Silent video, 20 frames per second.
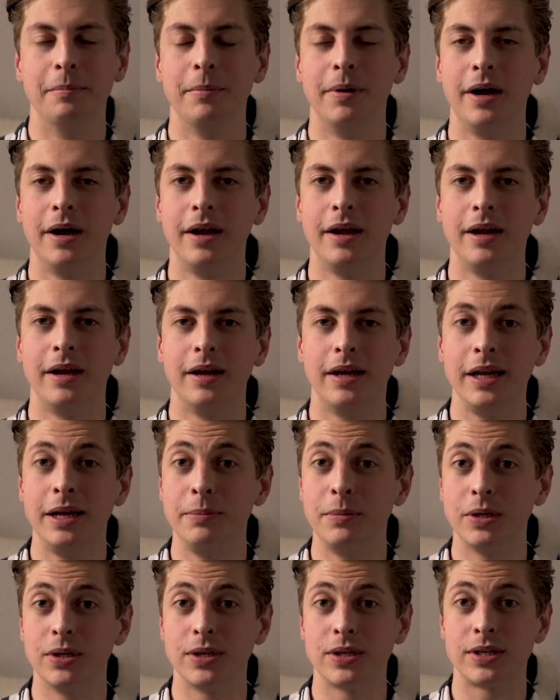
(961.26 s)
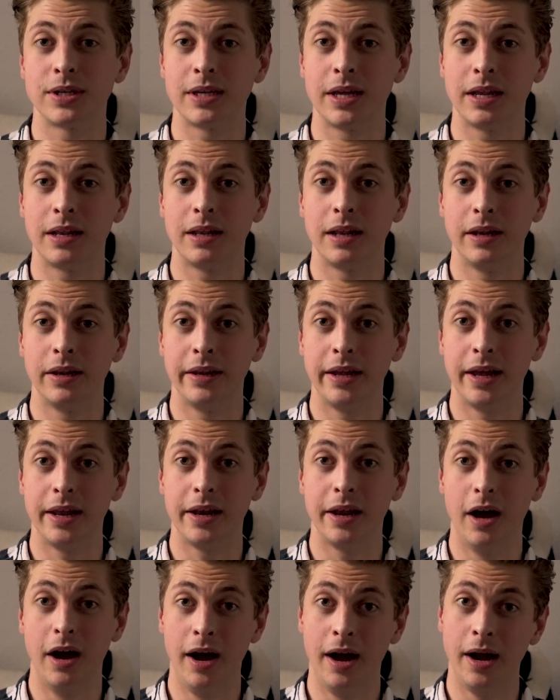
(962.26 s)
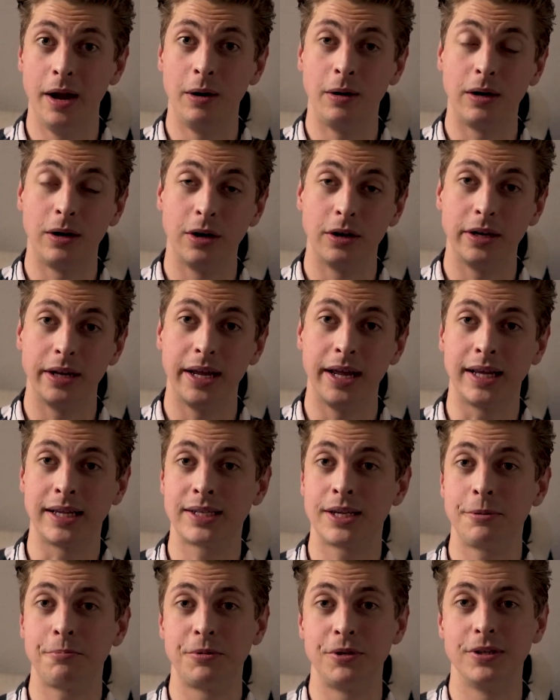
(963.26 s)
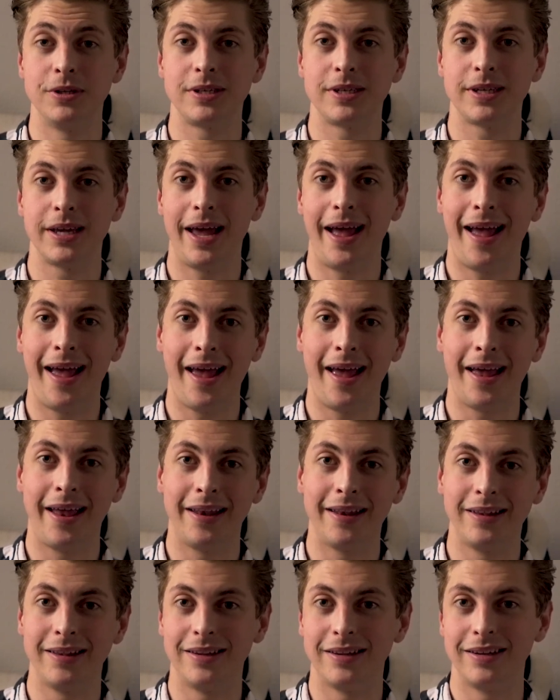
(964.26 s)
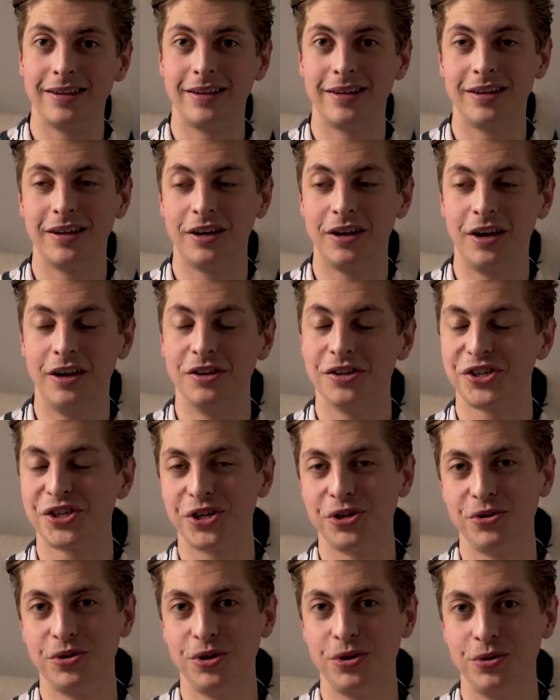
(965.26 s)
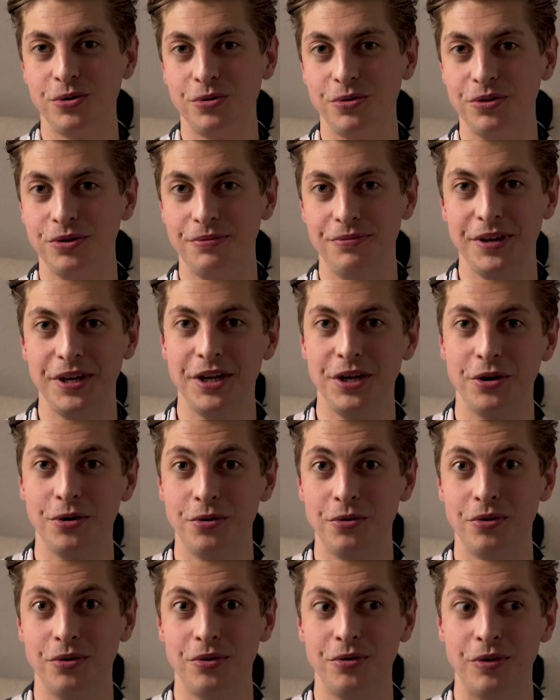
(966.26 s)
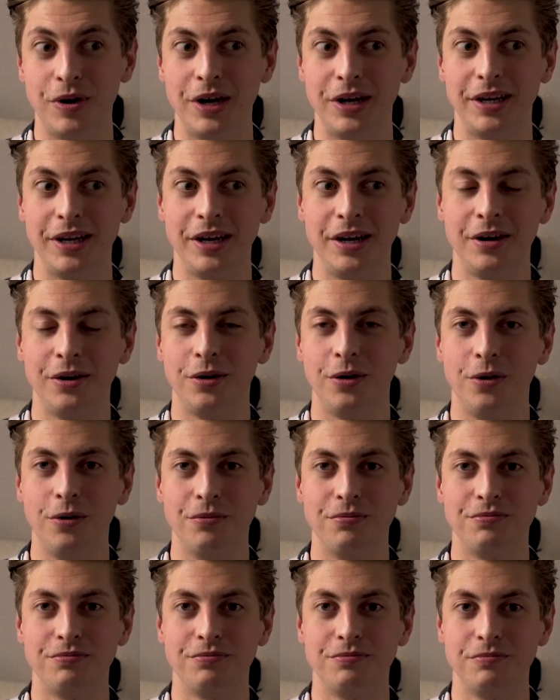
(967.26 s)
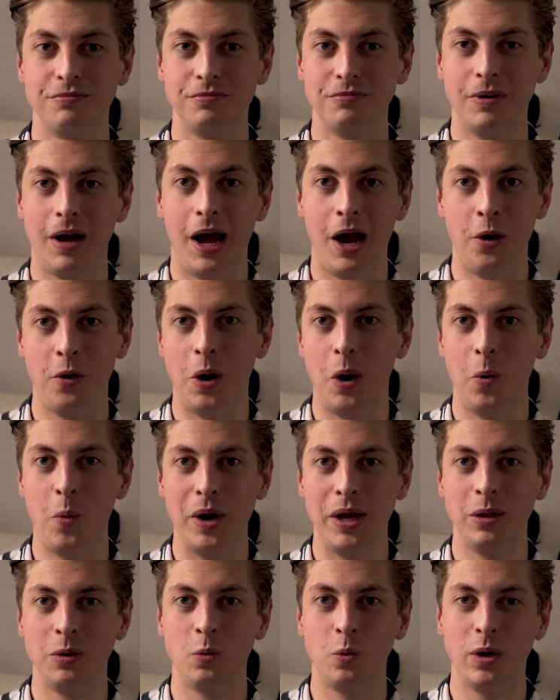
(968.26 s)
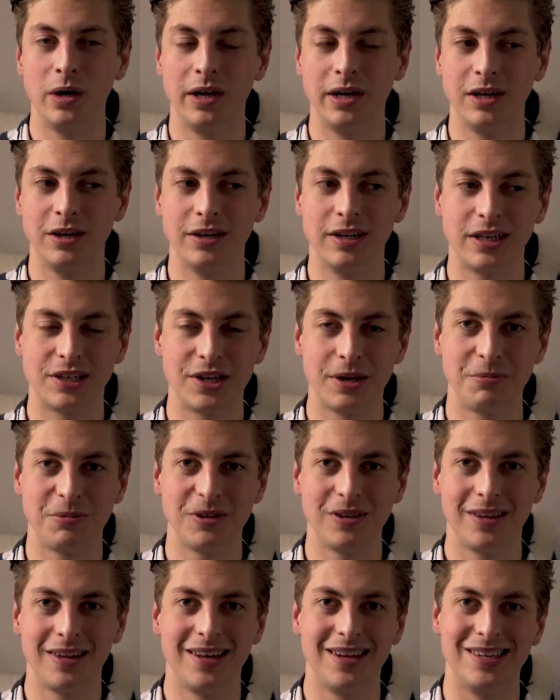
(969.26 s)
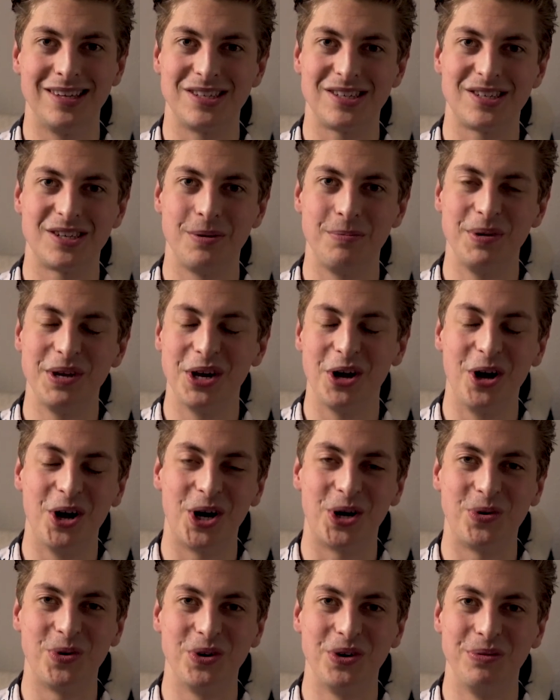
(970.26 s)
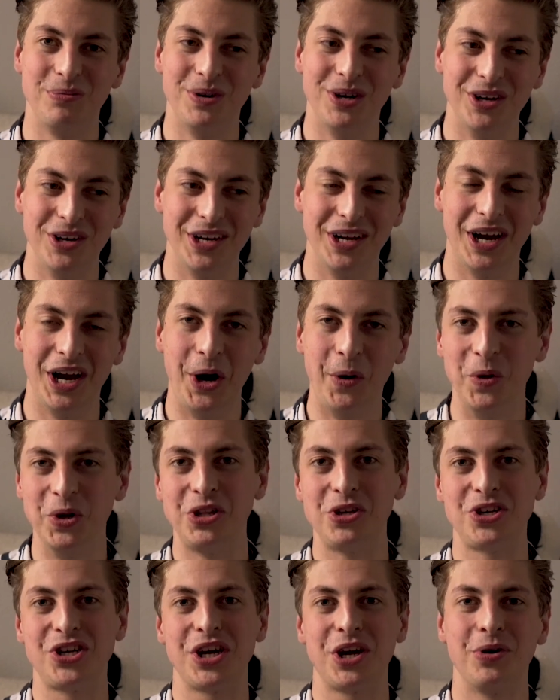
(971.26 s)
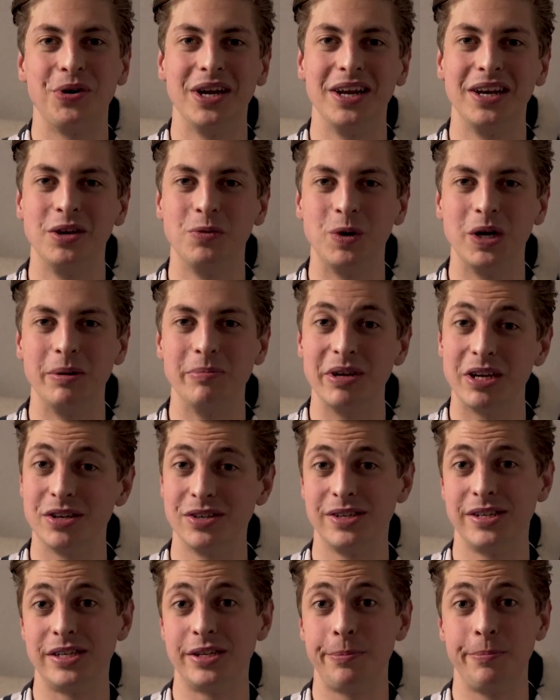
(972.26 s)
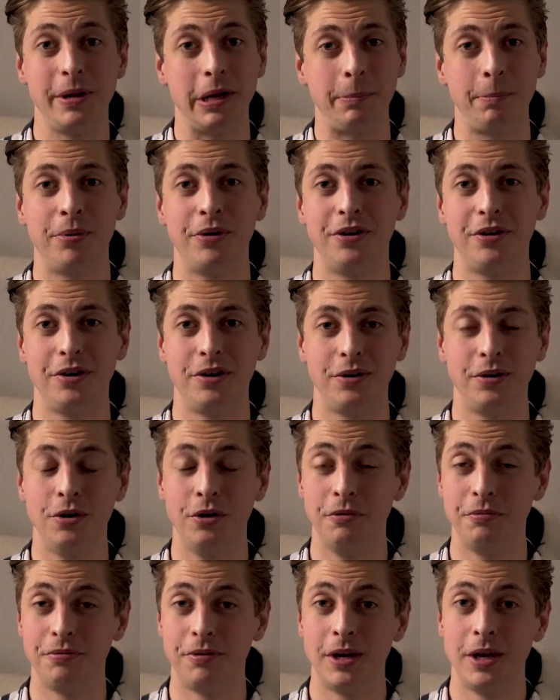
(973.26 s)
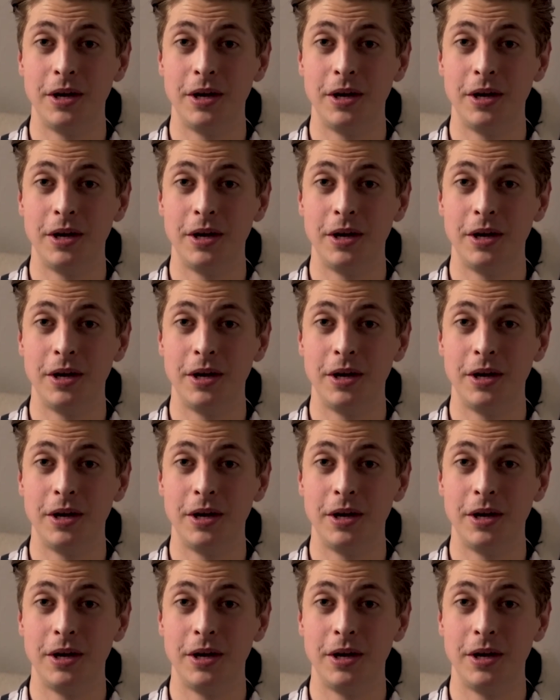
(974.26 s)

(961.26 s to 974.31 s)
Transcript: my email said that I got accepted, and I'll show you the video right here of how it went when I got accepted. It's a bit awkward, but I want to share it anyway because it's a big part of